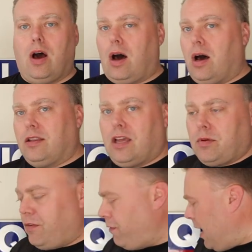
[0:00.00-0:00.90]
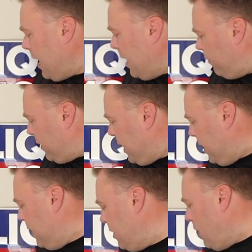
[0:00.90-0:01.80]
W5 right
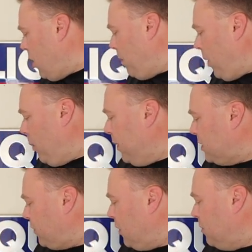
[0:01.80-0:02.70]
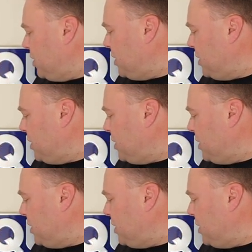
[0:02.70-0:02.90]
here, all purpose from